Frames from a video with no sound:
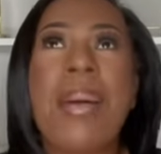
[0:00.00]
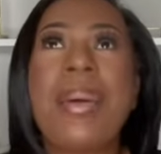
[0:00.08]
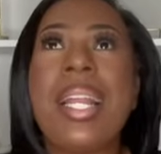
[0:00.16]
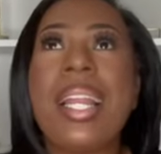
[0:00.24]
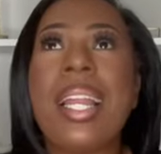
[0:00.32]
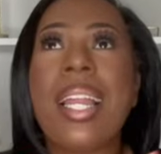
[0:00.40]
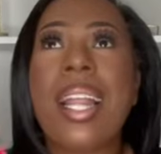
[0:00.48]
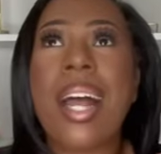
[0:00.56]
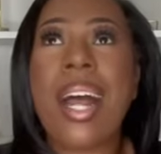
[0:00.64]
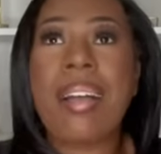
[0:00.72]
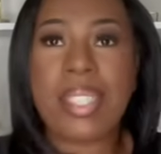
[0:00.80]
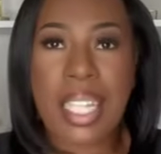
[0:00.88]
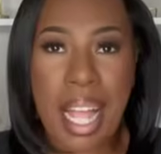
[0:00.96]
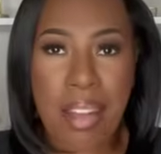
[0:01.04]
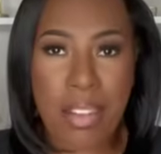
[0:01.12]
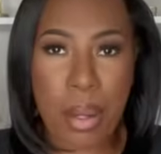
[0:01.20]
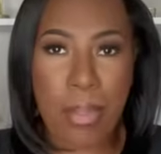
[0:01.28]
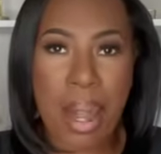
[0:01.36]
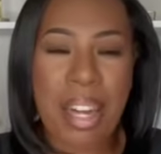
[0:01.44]
would love to have
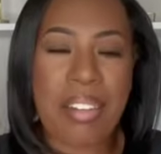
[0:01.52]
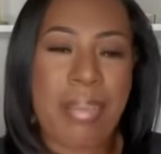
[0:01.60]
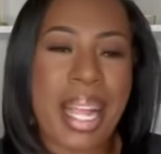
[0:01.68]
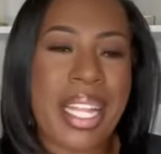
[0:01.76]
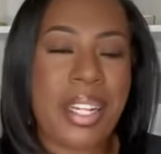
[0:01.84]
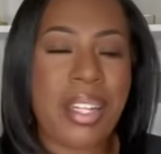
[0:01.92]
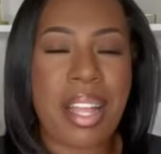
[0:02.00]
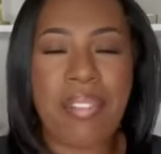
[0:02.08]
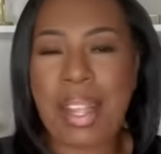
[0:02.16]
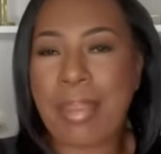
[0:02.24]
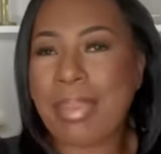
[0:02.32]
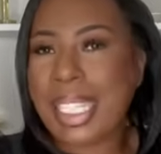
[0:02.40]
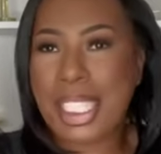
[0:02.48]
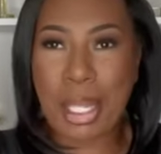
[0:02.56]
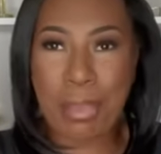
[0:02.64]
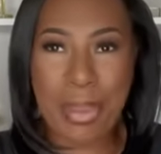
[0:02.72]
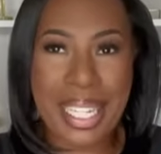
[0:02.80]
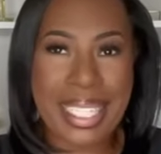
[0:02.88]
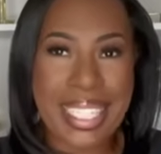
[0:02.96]
you a part of my internet family.
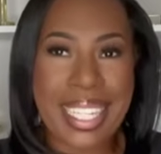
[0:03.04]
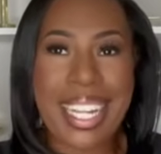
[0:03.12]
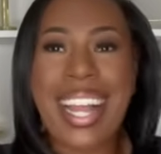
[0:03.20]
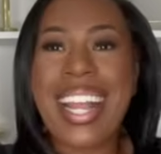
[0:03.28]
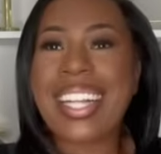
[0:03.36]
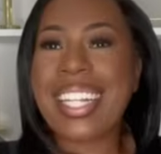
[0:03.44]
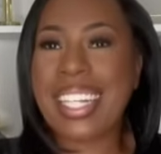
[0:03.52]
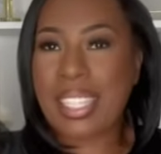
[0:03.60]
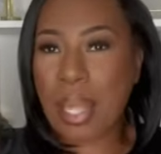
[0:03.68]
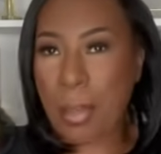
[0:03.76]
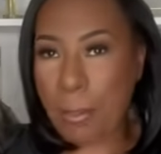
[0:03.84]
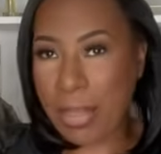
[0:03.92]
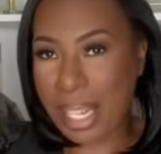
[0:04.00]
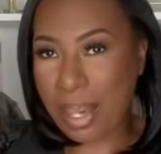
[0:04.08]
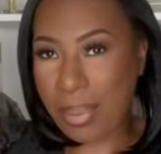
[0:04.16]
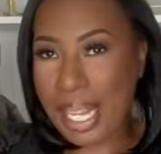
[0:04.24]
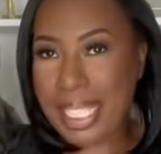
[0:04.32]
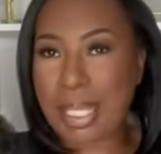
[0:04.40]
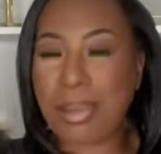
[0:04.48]
Super easy. Click the big old
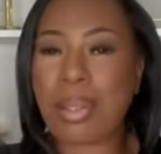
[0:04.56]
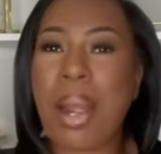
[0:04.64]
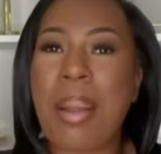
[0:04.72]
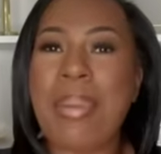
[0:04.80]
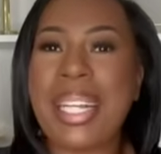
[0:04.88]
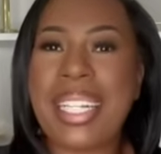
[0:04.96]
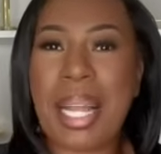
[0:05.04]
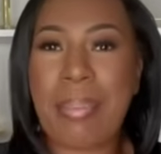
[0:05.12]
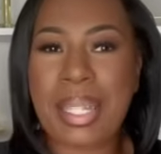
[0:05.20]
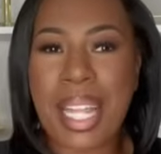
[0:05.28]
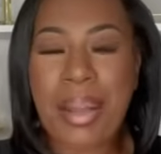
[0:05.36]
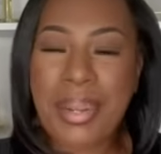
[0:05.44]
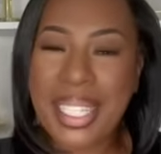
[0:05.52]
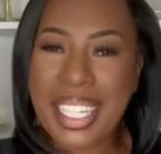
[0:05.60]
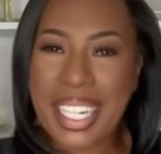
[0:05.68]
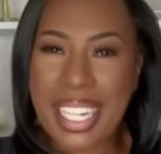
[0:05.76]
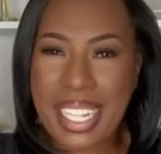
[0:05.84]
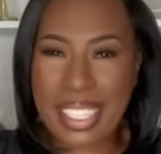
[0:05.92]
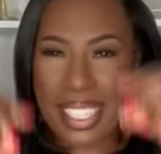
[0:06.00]
red subscribe button down below when
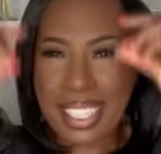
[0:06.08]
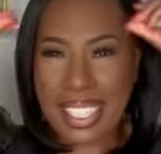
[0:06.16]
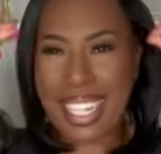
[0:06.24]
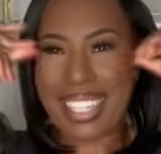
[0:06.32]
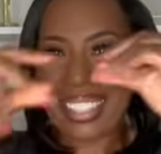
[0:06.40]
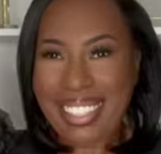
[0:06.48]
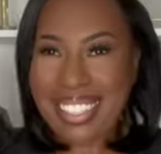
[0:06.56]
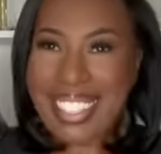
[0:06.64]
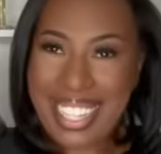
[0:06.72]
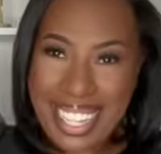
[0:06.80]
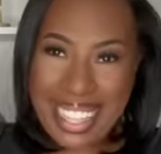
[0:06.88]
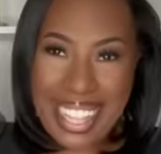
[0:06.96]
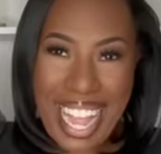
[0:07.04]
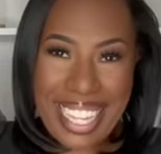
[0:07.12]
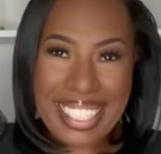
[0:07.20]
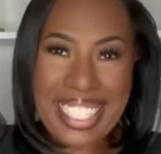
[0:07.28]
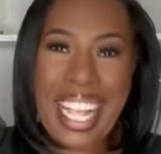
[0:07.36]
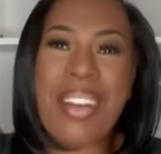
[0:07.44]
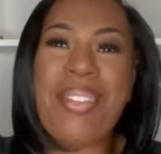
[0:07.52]
you're in, just like
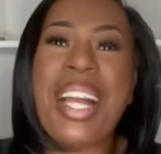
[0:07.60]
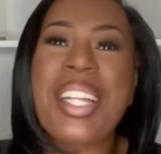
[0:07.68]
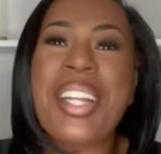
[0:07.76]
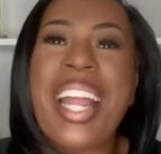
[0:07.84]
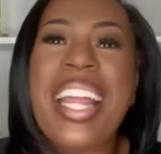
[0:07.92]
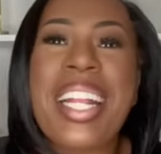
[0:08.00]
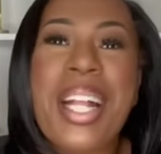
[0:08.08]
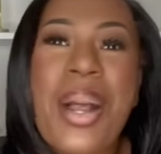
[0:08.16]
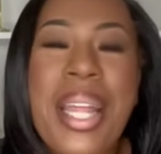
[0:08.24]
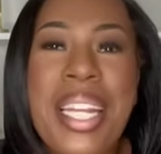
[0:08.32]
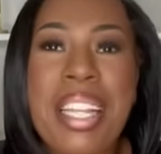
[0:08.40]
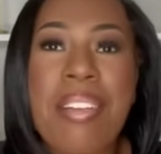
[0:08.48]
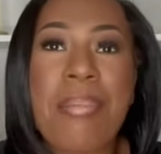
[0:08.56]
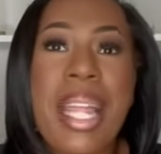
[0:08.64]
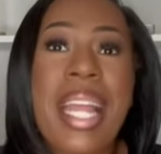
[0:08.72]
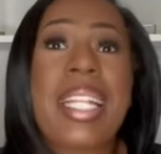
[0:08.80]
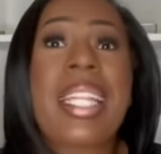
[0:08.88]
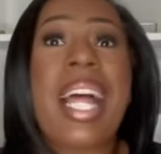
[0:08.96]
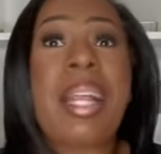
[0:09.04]
that. And while you're at it, go ahead and give me
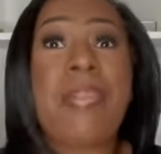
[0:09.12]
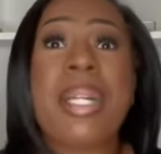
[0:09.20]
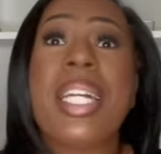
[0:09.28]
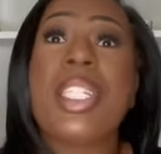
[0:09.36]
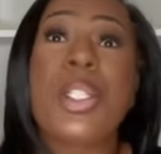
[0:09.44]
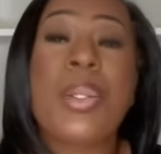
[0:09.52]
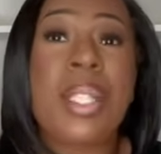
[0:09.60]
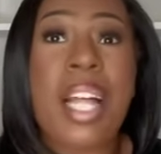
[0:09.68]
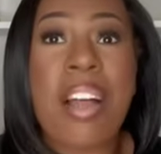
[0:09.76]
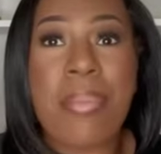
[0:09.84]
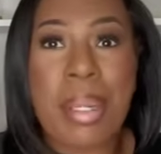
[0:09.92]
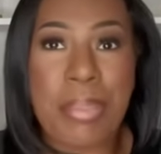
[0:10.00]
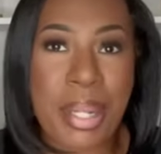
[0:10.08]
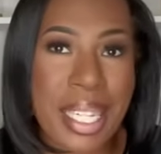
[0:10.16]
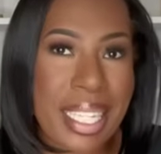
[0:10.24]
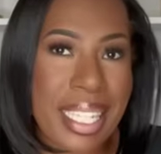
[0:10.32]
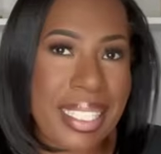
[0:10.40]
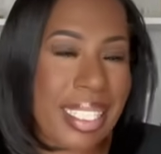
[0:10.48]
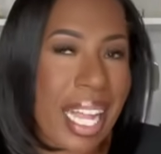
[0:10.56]
a like because you love me bringing
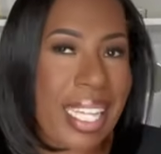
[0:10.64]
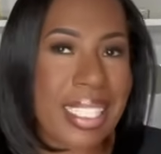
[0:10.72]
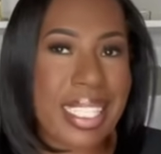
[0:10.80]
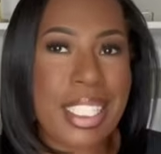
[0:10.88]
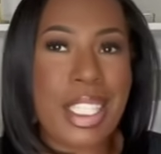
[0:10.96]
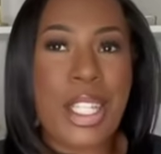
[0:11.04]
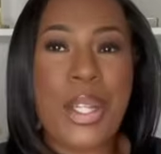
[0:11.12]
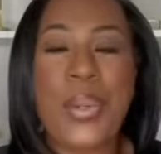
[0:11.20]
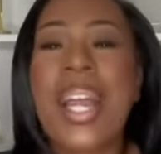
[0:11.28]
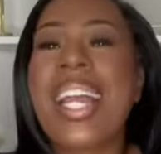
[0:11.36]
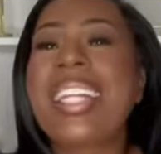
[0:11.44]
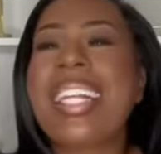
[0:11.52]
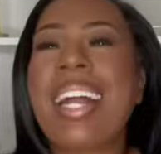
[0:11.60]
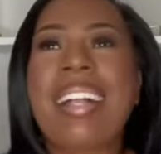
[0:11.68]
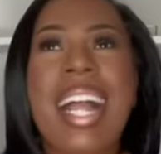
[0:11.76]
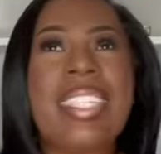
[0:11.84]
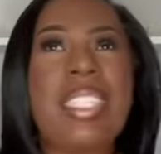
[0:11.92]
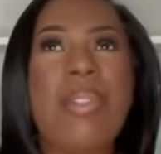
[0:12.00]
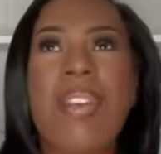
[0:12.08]
this content to you. Now,
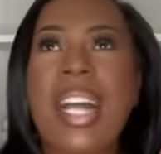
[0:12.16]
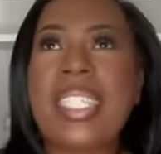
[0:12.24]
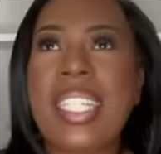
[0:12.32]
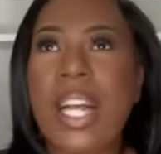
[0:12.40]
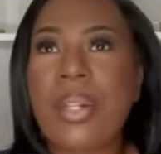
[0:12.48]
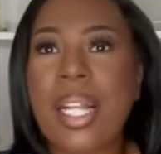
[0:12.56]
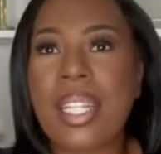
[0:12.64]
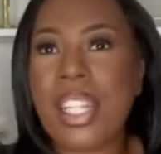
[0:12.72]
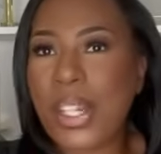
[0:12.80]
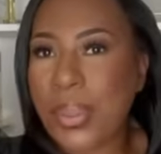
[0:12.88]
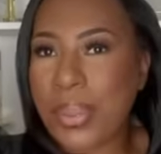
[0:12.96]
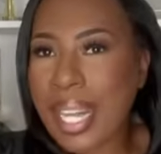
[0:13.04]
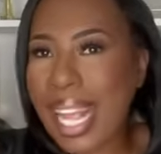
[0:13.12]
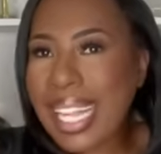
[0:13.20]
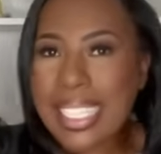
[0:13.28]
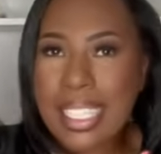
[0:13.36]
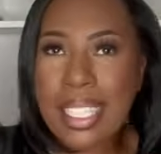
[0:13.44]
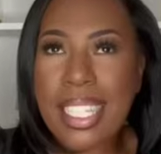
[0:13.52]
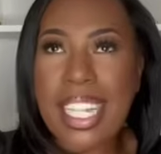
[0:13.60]
guys, if I sound a little
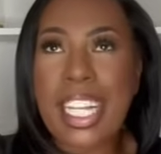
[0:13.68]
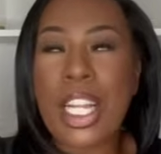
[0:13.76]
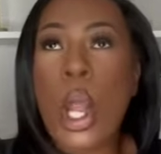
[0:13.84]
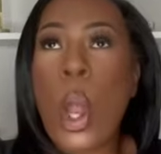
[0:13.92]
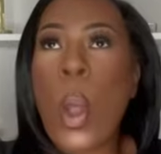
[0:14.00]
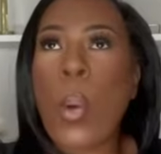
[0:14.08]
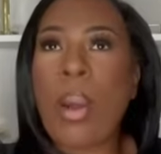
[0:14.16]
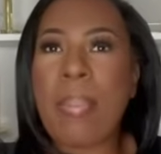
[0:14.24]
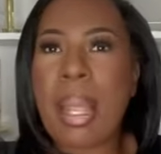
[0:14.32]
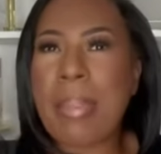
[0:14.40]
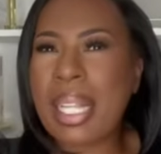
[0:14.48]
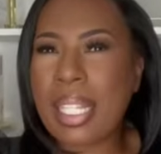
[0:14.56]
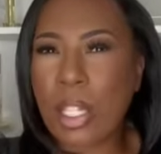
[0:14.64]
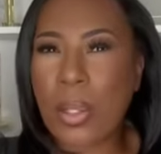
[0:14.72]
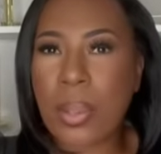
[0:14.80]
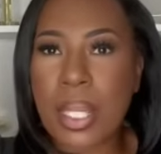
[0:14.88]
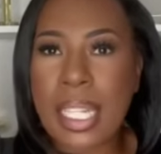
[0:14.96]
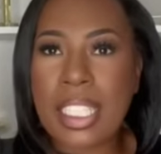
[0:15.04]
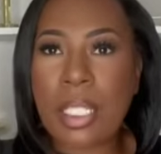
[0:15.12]
nasally or maybe a little
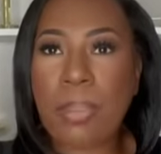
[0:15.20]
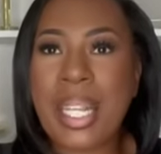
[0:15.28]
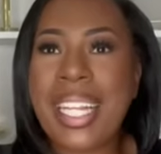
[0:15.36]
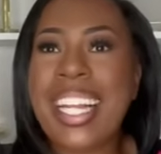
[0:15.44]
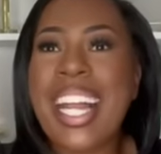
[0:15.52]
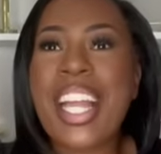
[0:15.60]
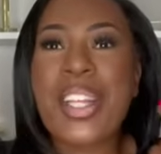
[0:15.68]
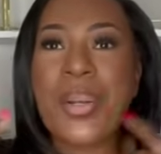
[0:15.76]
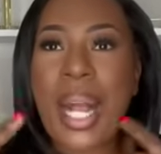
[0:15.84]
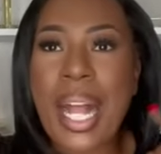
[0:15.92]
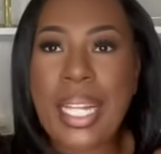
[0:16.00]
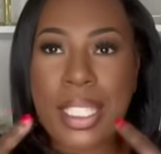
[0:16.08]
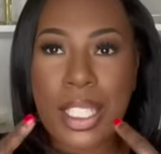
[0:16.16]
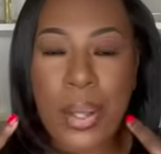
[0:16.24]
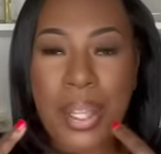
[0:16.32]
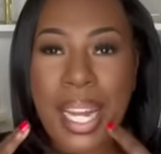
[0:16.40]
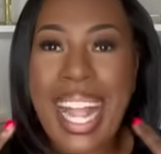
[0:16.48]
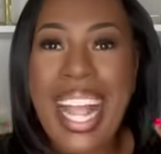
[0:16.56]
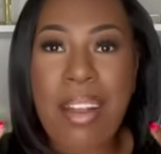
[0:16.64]
lispy, you guys know
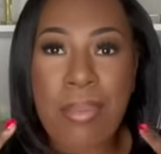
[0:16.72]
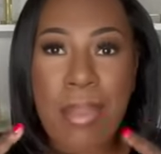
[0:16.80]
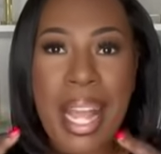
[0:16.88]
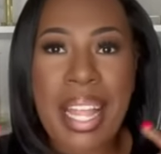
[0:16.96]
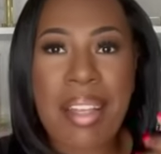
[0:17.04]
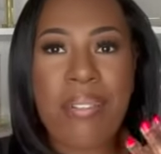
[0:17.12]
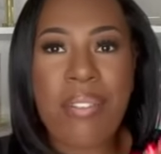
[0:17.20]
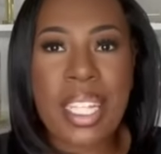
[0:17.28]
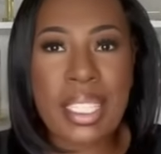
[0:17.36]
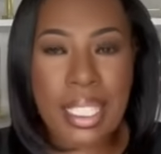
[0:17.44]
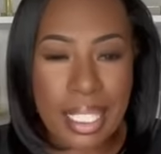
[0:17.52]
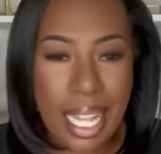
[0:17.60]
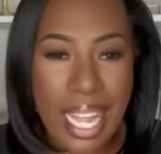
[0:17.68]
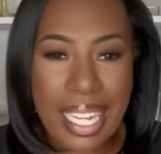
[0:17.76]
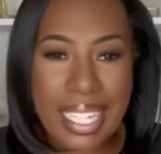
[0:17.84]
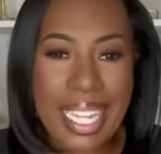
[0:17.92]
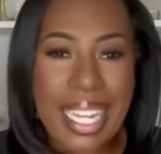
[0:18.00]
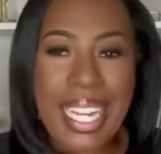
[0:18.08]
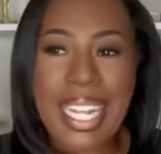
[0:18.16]
that I have my Invisalign
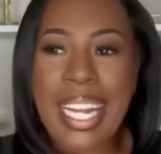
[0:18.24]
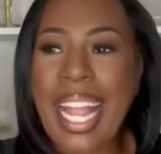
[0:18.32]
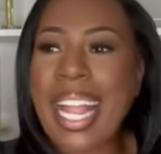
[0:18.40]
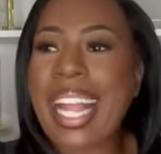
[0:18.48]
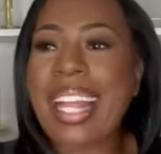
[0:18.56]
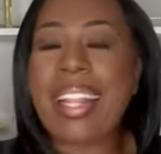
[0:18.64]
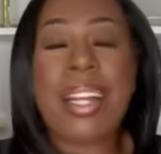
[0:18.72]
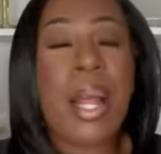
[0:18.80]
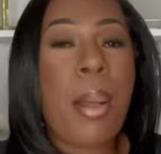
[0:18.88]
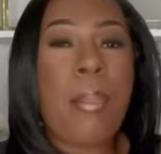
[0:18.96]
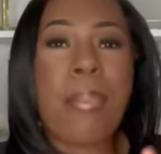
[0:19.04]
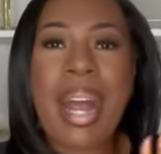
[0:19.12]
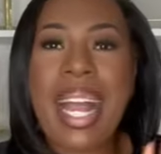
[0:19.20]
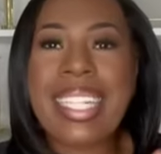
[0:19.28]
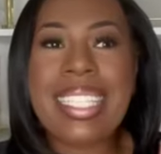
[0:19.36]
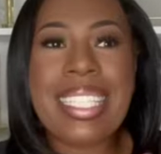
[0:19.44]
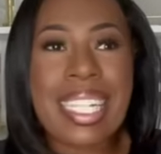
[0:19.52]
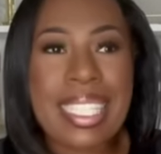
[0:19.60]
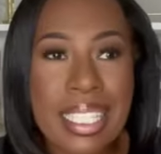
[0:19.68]
in and my
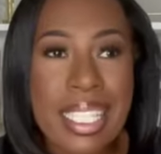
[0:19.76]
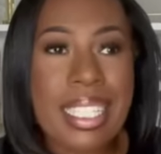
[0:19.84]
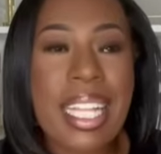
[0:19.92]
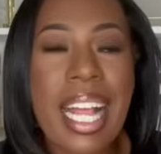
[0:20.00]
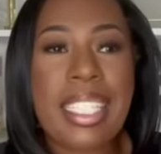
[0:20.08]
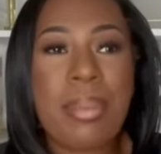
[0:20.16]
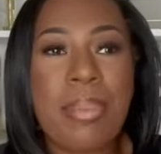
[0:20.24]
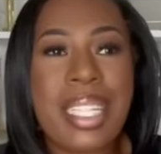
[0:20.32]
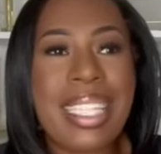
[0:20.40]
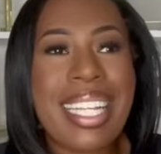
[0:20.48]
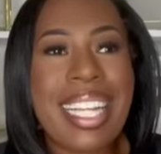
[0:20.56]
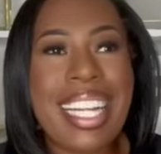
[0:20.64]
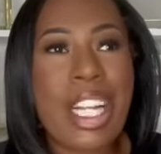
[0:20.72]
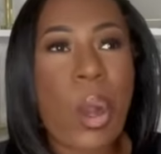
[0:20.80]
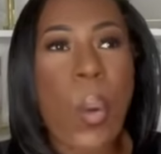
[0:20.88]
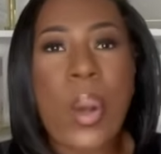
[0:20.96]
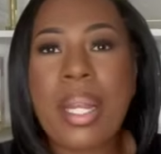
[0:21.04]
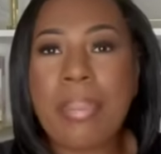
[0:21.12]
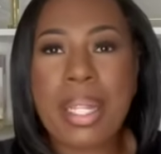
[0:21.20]
dentist has been getting
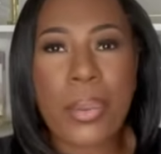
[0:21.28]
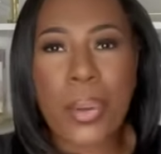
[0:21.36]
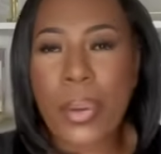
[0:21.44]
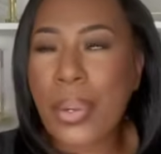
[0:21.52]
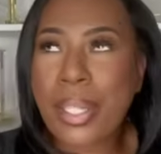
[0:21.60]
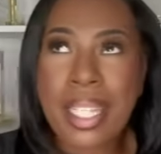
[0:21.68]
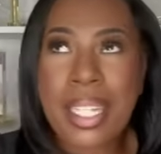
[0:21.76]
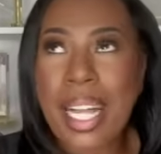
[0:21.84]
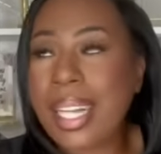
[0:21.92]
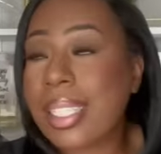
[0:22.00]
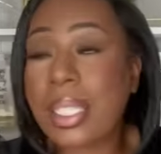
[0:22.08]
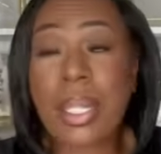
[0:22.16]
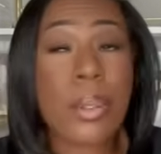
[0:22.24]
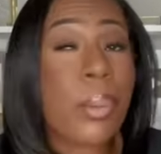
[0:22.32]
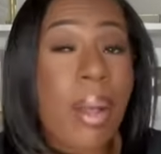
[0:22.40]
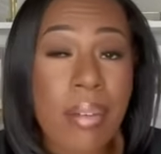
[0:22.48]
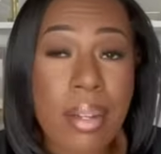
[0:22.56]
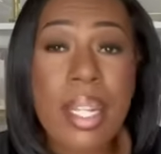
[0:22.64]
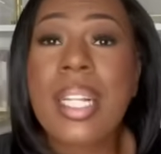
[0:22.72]
on me, or orthodontist,
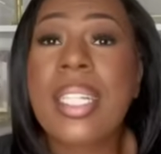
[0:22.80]
whoever.